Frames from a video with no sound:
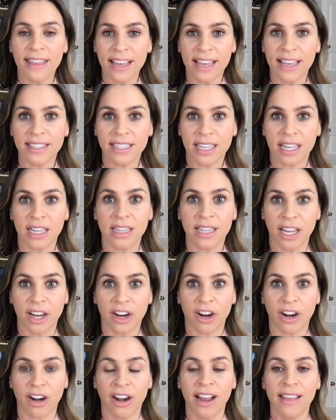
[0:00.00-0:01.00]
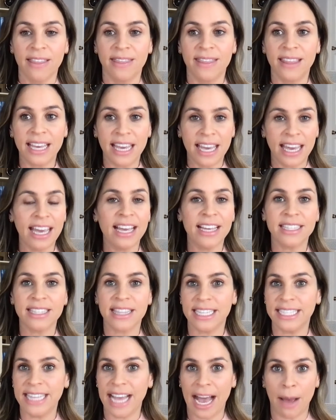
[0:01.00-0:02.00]
thing is clear, the key is
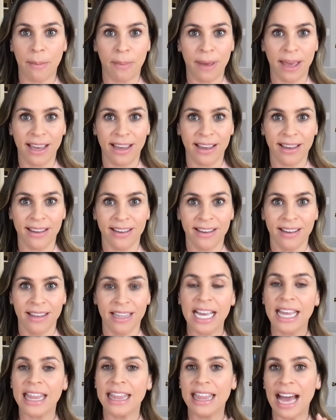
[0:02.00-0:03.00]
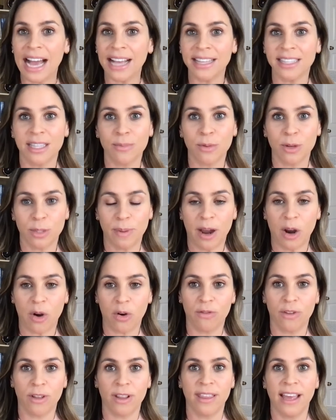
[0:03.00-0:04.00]
the tapping. Like, that's the most
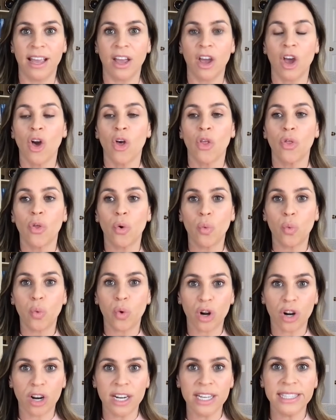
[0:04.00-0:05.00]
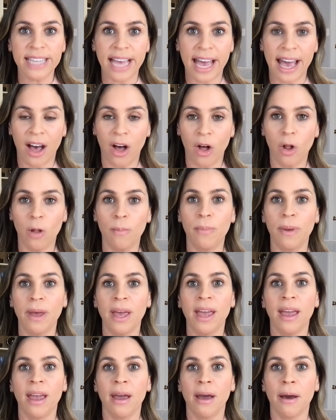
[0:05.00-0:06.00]
powerful thing. The words help,
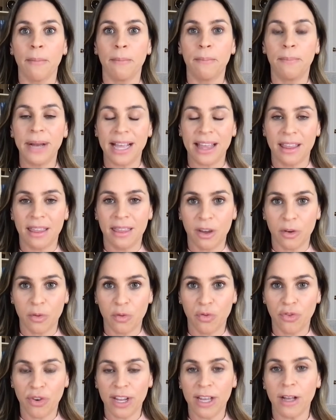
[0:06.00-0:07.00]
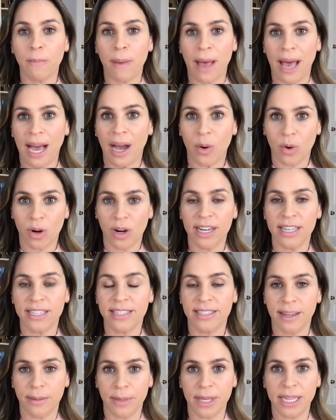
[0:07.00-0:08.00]
but the real power is
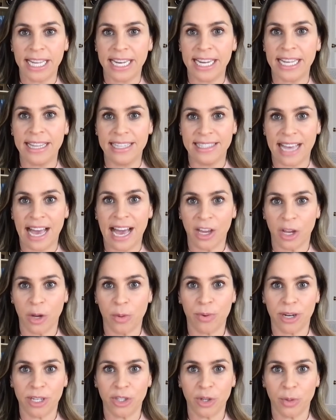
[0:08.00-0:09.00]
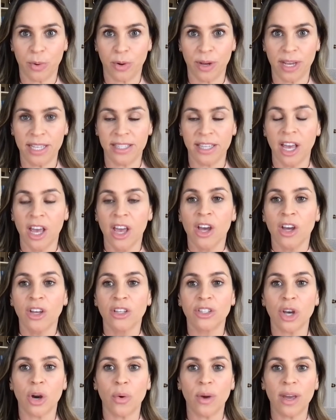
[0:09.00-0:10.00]
stimulating these acupressure points.
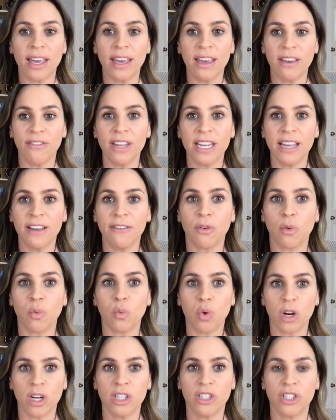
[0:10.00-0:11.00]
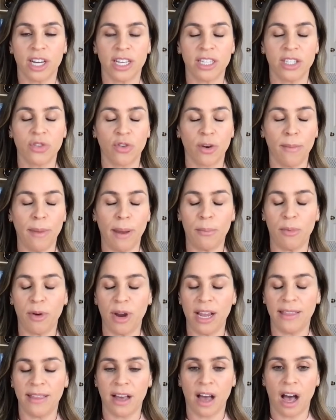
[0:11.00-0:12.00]
So even if we're just
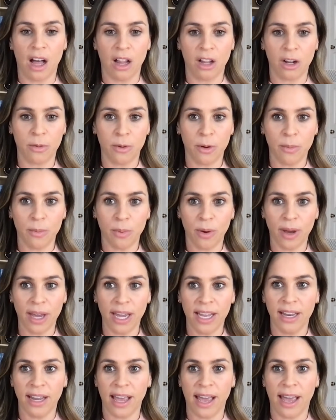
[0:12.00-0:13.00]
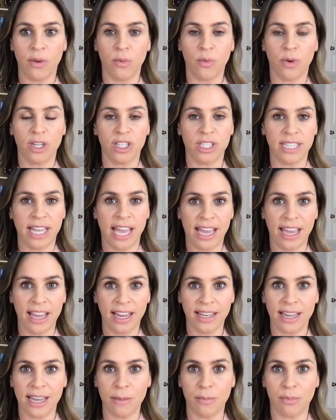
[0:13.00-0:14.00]
remembering the collarbone point and we're just
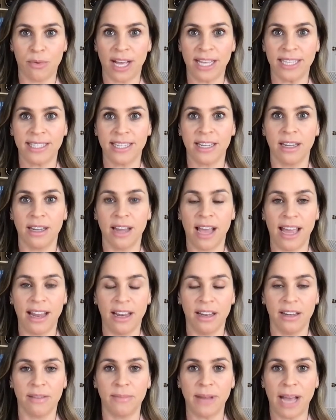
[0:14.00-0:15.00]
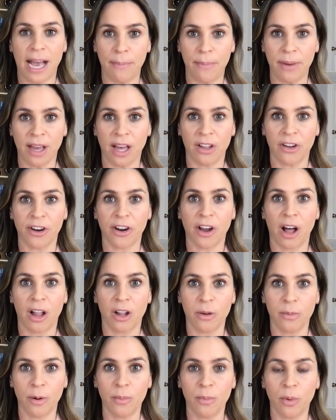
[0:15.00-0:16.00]
taking deep breaths and tapping on our
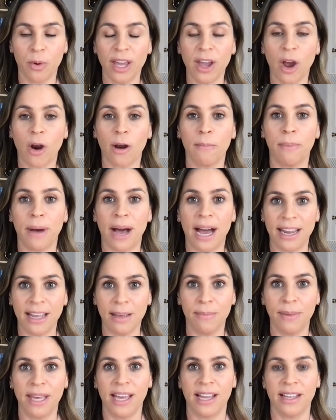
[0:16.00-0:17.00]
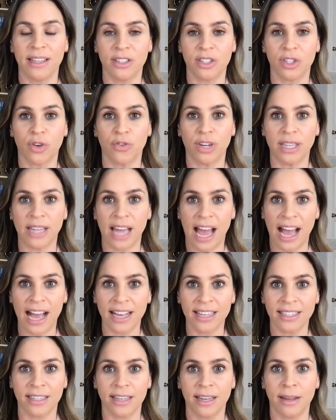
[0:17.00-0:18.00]
collarbone point, our body begins to
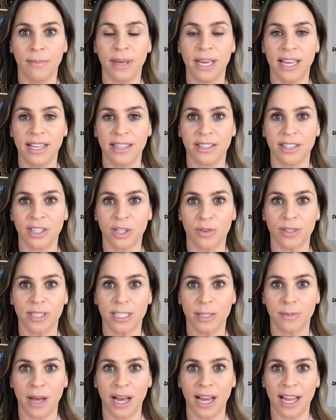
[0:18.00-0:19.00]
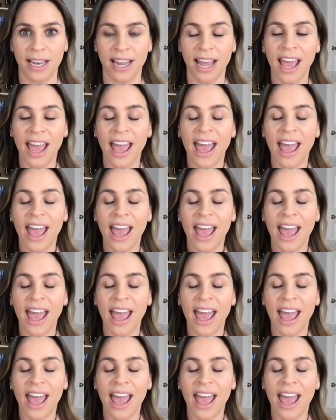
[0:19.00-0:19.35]
relax and it begins to respond.